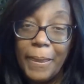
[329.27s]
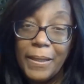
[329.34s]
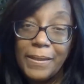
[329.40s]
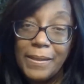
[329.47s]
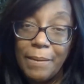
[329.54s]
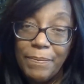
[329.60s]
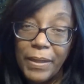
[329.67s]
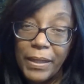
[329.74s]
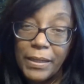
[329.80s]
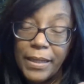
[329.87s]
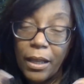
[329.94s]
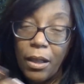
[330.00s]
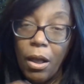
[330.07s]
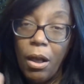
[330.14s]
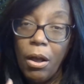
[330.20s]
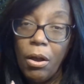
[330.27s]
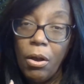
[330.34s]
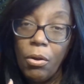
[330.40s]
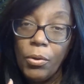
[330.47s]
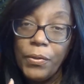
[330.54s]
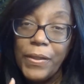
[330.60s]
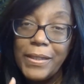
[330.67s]
something that's like,
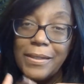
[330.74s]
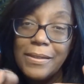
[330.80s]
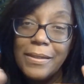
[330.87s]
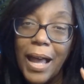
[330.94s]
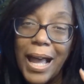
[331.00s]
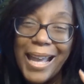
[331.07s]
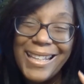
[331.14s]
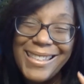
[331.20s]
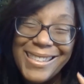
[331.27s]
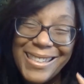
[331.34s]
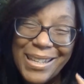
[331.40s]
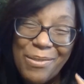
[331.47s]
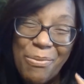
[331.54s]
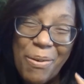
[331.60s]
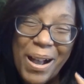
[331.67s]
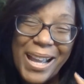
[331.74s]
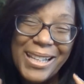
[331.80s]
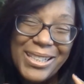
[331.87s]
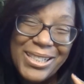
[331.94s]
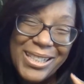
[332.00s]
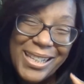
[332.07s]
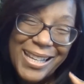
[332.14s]
oh, this, I see
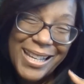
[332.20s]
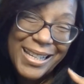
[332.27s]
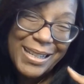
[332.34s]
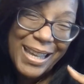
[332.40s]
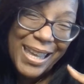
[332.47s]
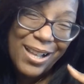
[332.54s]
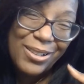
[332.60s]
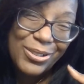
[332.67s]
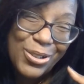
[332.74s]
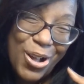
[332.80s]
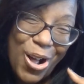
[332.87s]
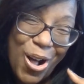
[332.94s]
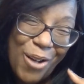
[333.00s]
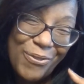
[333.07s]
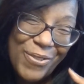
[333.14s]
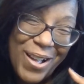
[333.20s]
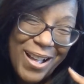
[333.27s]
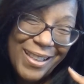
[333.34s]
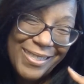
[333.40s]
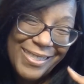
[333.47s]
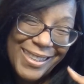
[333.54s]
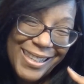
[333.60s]
why she kind of held off
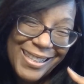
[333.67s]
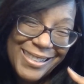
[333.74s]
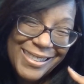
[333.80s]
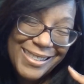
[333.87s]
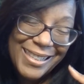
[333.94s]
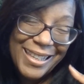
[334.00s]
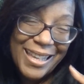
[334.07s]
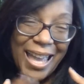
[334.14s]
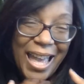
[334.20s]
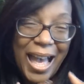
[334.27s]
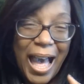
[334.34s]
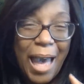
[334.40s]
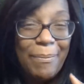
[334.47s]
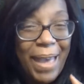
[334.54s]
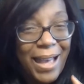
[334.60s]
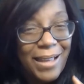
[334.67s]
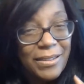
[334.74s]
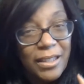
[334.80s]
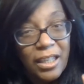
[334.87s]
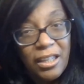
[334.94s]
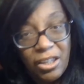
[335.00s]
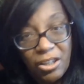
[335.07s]
on this. I'm
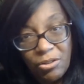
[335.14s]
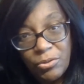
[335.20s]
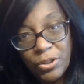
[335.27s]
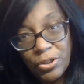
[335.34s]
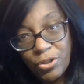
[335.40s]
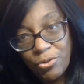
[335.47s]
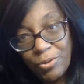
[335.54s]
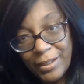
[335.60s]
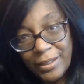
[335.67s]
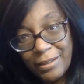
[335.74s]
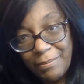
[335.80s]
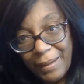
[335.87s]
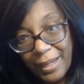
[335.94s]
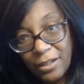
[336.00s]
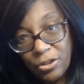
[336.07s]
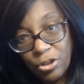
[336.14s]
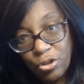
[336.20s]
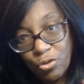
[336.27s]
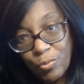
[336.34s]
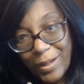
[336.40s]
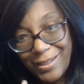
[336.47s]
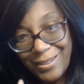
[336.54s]
asking you to trust me and to
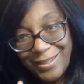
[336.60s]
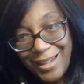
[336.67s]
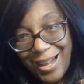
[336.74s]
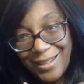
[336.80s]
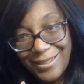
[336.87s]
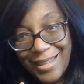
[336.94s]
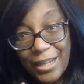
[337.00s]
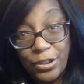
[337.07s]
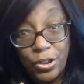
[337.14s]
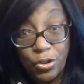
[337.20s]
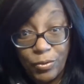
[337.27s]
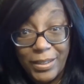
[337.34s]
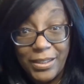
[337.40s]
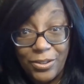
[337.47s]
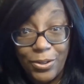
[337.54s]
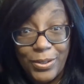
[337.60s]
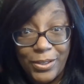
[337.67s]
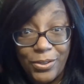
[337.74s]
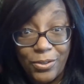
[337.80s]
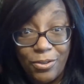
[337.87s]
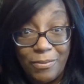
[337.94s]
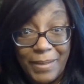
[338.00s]
trust us and to trust our
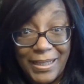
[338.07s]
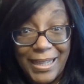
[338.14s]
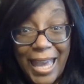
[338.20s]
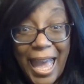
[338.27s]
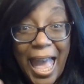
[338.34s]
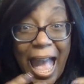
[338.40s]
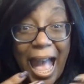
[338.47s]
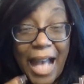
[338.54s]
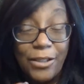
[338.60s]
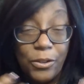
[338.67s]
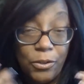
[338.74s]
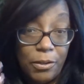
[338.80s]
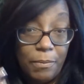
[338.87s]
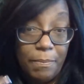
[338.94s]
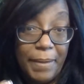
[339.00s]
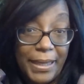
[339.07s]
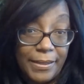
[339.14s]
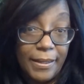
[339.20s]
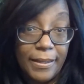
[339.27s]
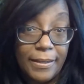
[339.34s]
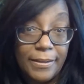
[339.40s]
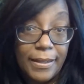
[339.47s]
discernment as to the
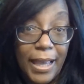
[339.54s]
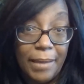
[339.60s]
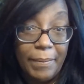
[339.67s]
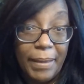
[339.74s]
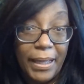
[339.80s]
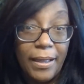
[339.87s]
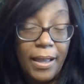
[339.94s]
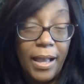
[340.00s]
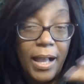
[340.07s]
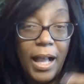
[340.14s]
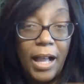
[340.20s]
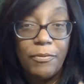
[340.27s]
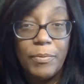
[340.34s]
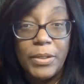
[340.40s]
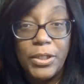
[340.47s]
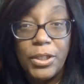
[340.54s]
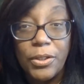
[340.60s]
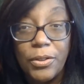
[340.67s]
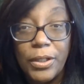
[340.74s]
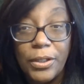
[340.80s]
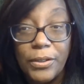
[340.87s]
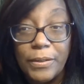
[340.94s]
pacing and timing of
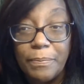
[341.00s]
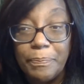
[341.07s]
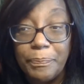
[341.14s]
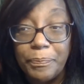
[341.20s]
materials.